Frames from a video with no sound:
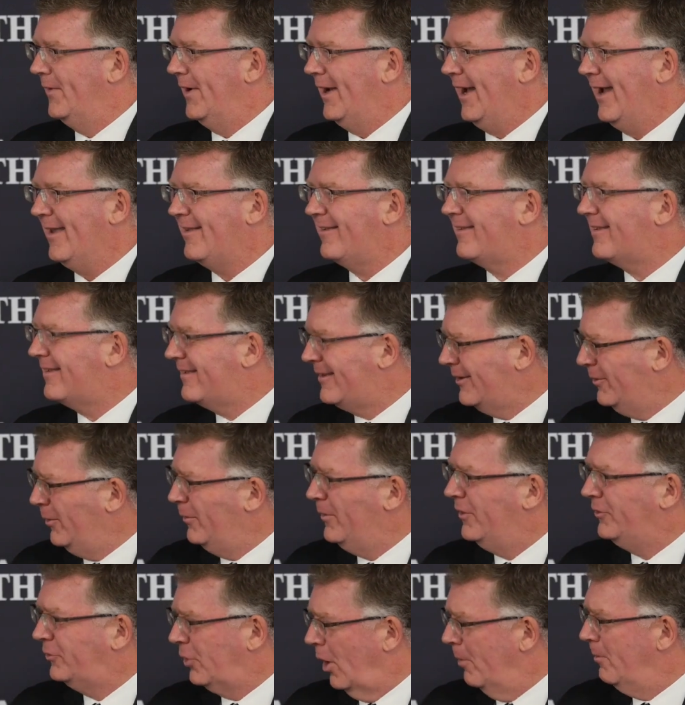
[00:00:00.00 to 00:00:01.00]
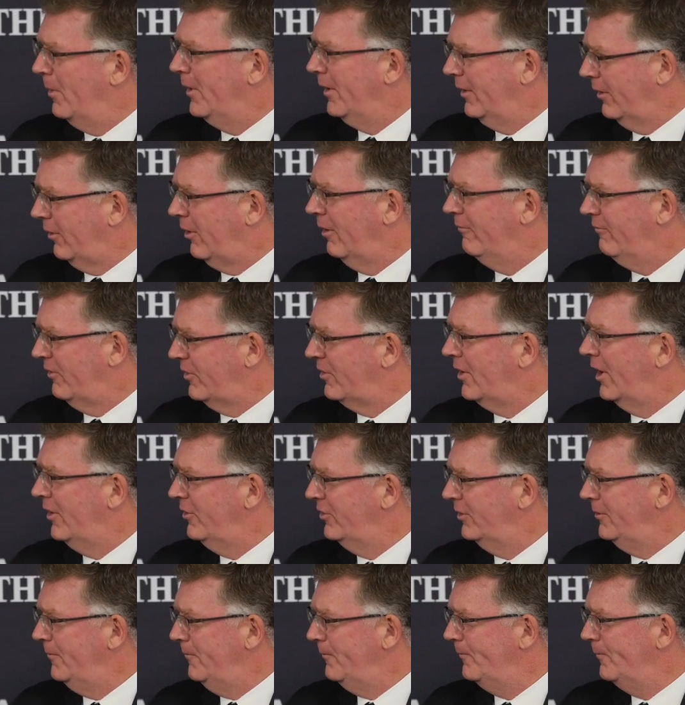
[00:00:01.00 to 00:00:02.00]
It's still the dominant
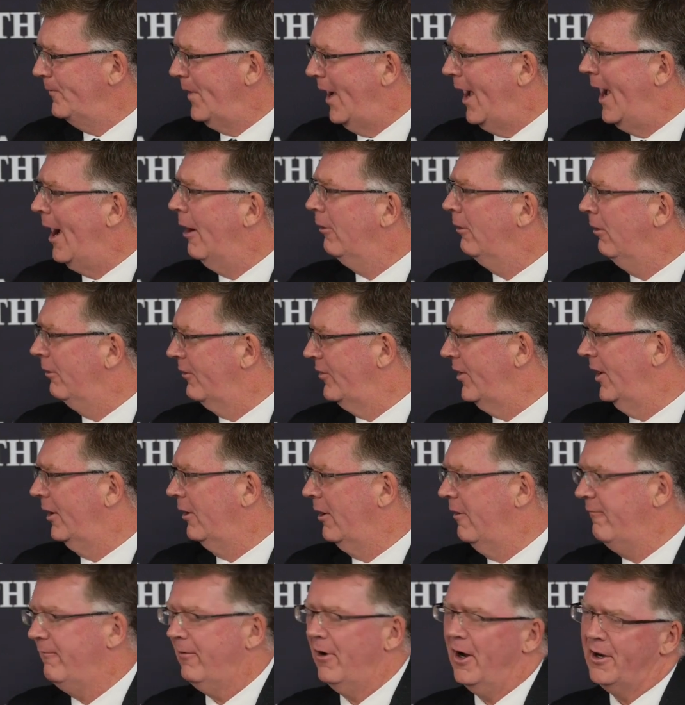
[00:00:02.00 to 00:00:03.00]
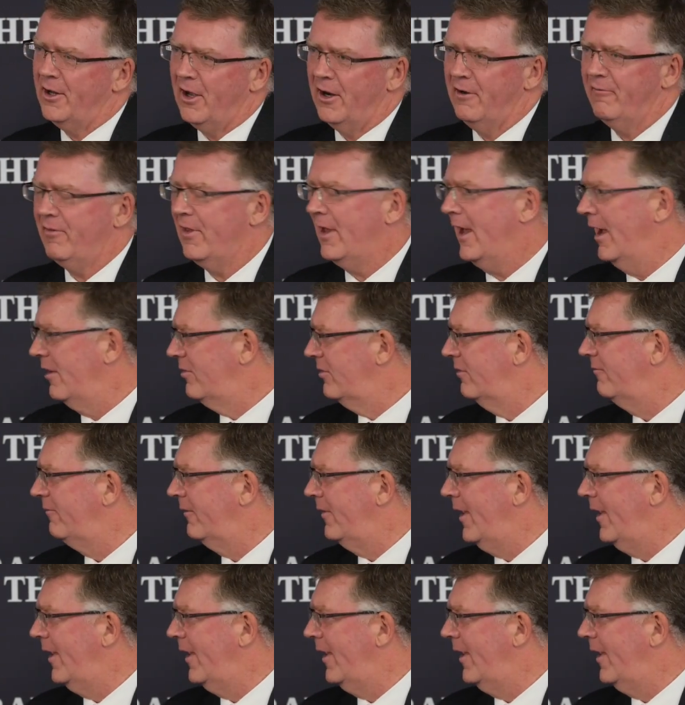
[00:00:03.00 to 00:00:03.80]
conversation. How long does that go for? I don't have the answer for